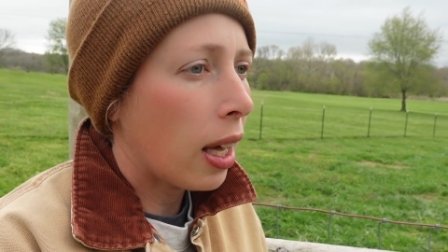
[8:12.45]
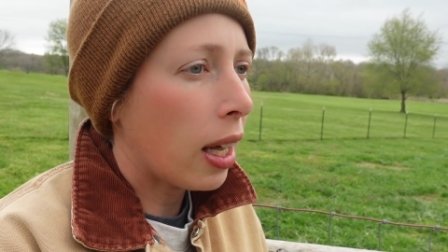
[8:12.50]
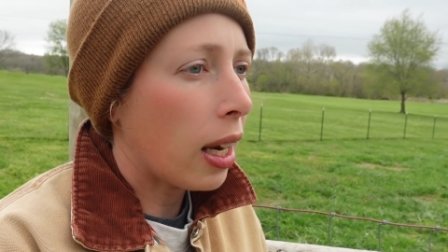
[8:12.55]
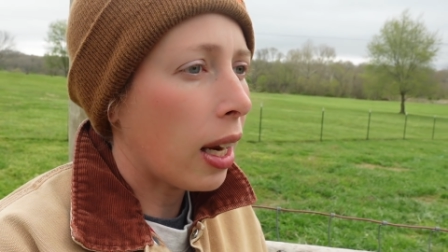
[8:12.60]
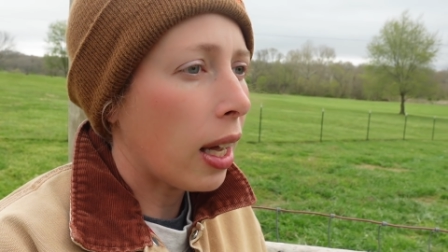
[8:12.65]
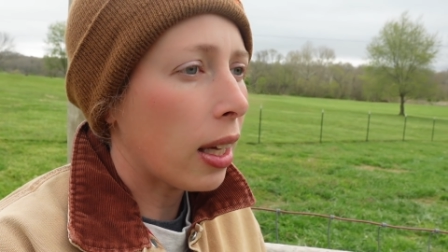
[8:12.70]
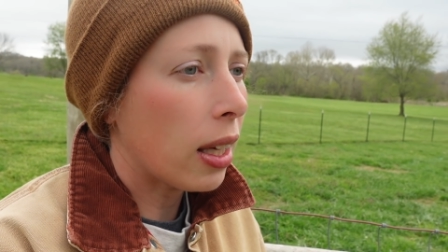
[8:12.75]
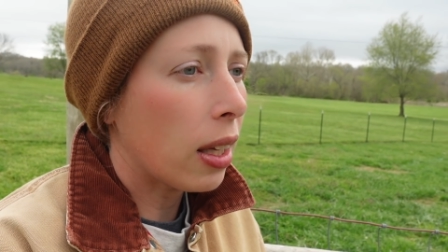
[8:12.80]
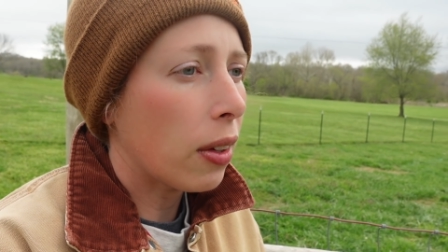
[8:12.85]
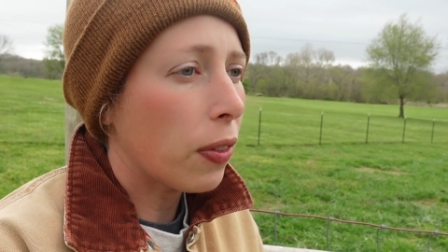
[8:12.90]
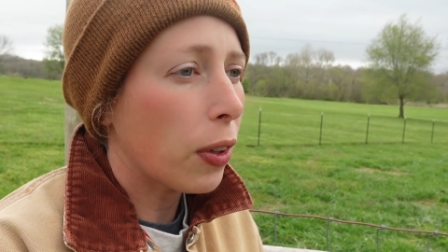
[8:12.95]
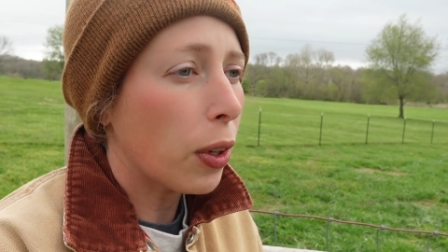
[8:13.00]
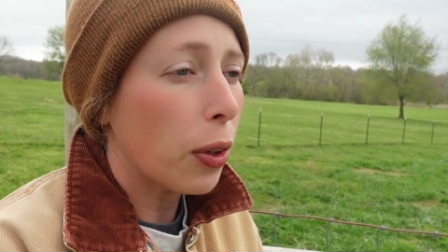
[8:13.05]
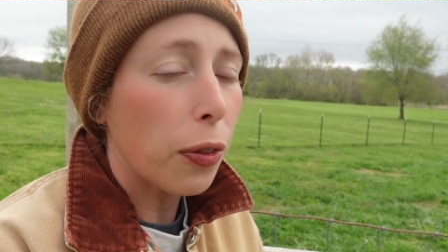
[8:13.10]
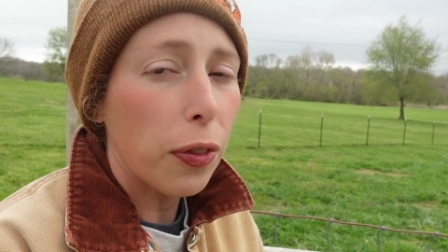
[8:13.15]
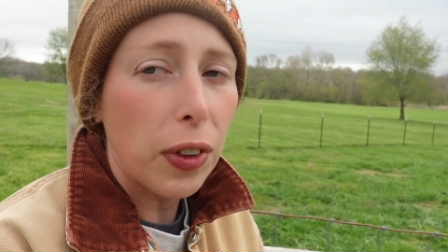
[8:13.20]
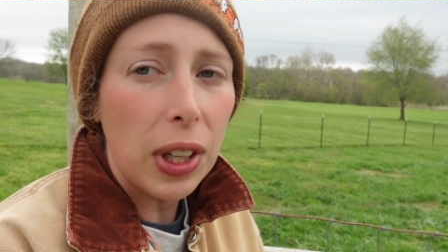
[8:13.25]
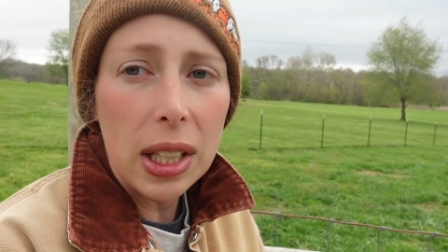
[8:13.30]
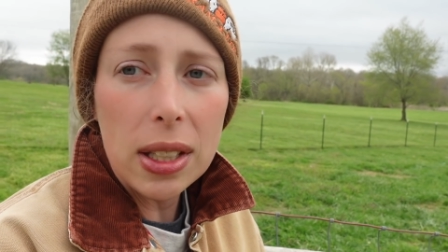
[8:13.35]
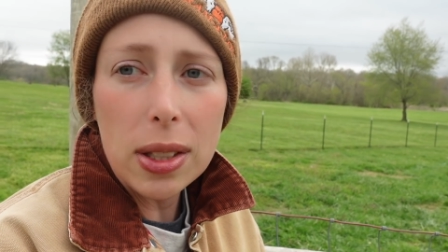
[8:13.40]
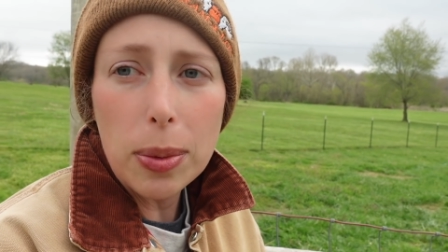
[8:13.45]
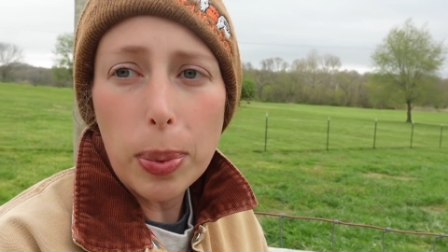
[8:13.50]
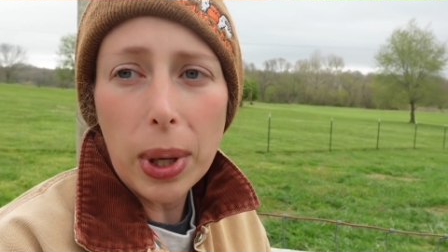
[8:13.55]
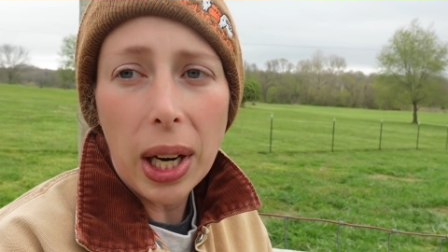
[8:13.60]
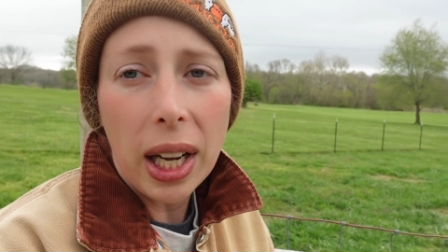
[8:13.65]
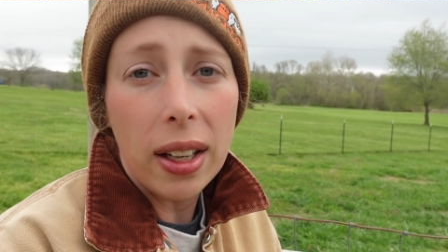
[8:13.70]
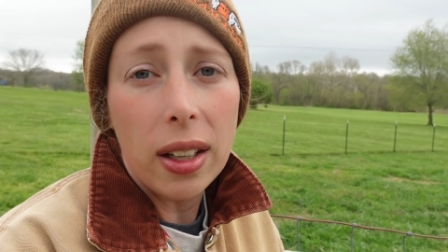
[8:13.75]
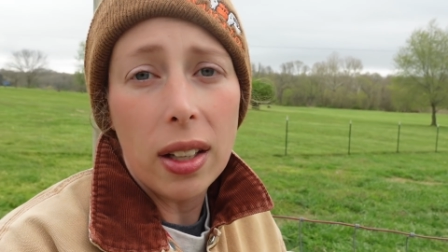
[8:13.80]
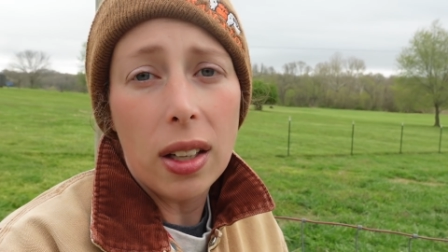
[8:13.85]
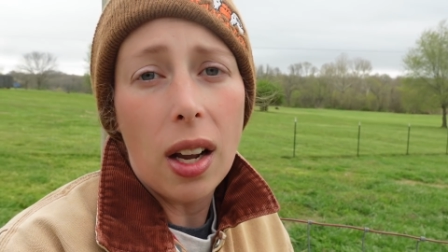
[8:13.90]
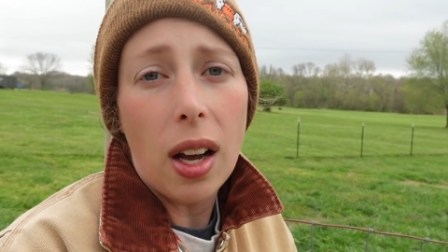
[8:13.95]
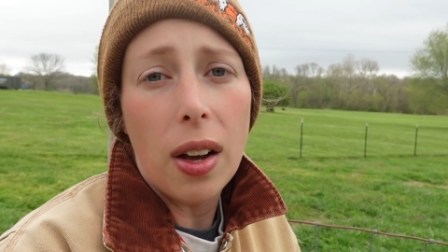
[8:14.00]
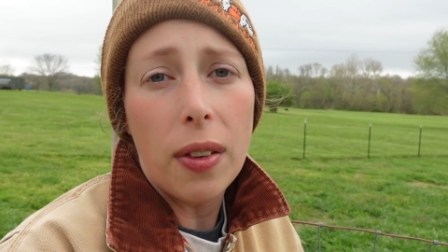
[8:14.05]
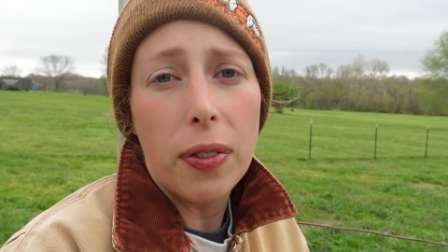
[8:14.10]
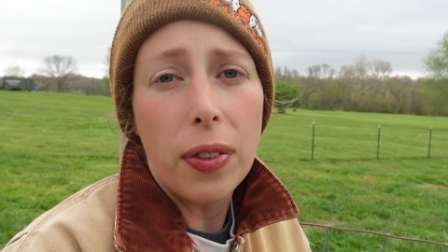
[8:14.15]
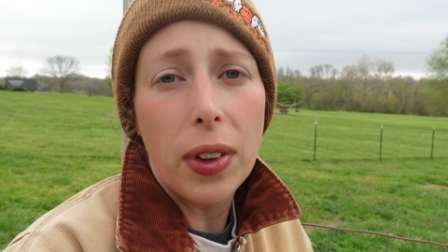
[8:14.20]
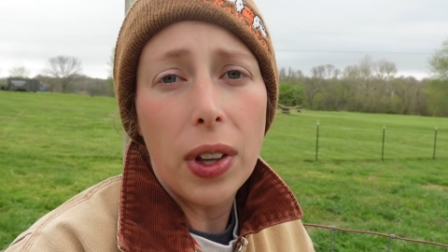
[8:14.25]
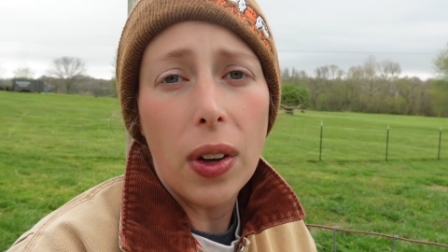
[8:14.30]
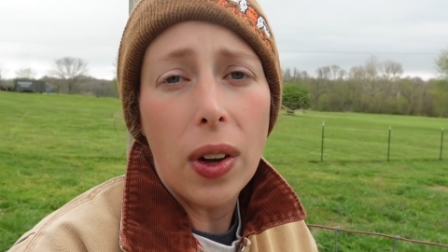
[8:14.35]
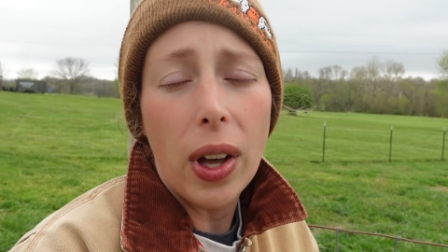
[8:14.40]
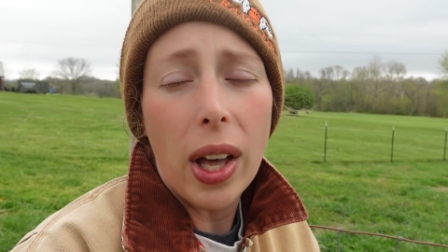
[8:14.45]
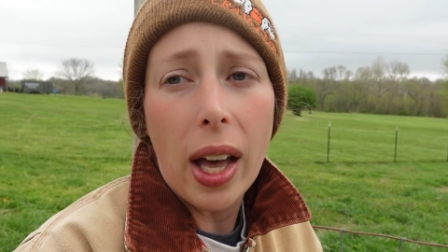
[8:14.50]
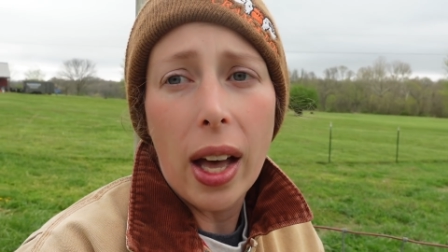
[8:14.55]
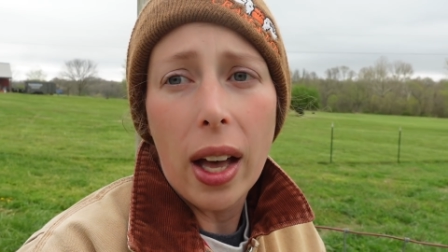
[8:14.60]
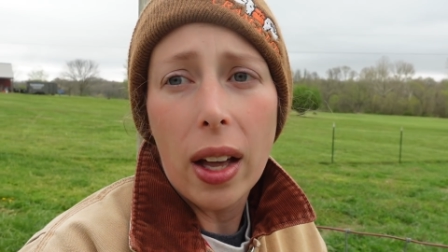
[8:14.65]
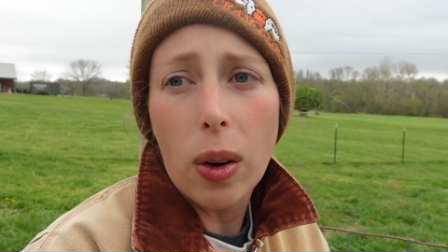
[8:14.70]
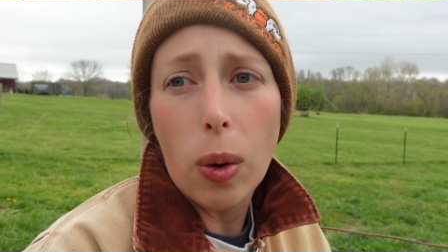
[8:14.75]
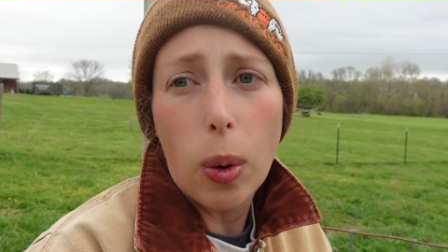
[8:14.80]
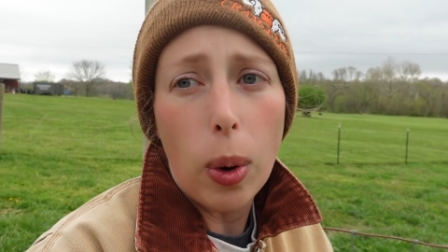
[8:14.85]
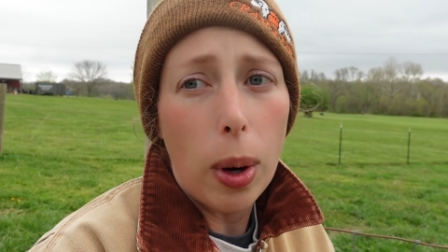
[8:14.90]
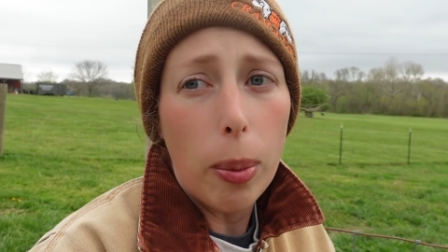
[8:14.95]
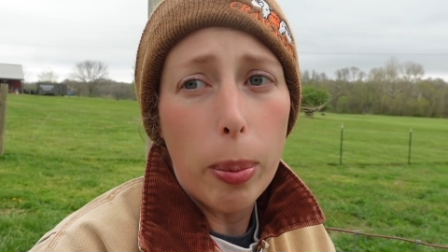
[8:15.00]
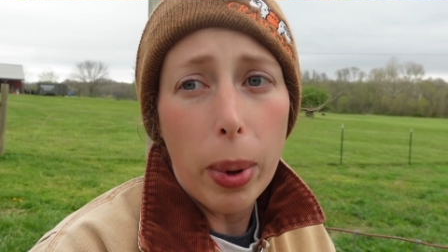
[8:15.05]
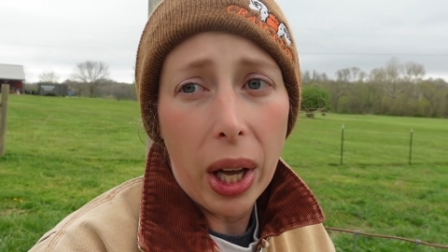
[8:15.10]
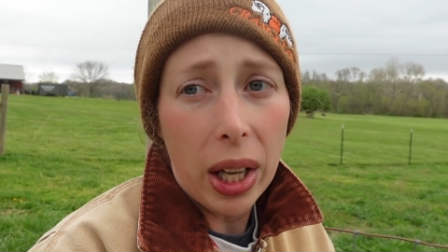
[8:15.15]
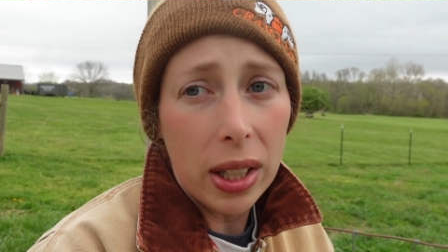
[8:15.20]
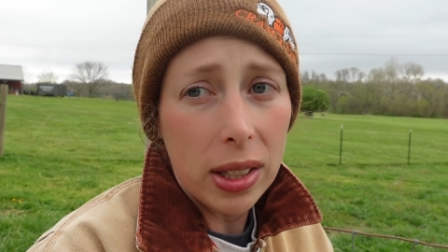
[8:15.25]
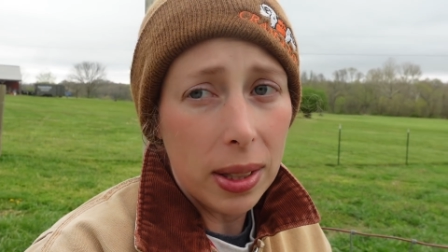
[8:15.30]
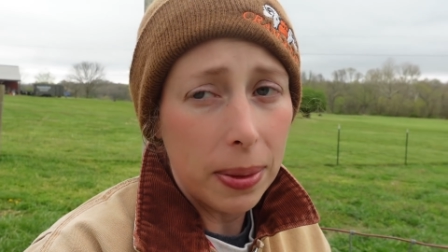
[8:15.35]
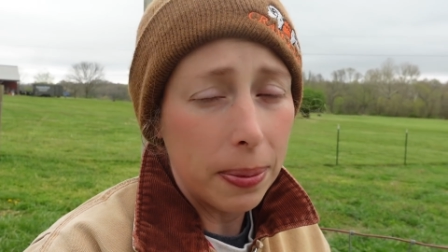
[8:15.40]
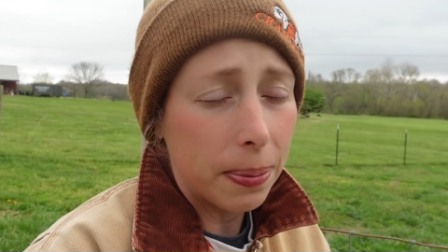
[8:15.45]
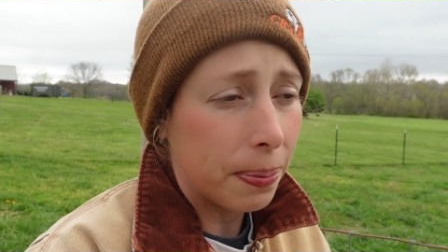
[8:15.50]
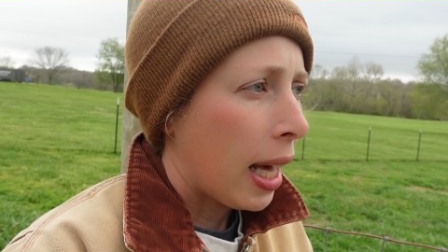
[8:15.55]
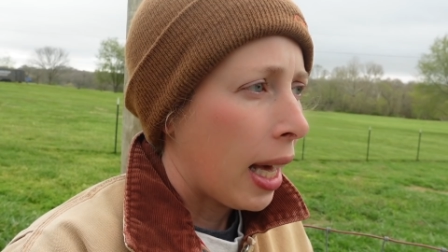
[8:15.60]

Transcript: and I could feel feet, but I could not feel a head or a butt.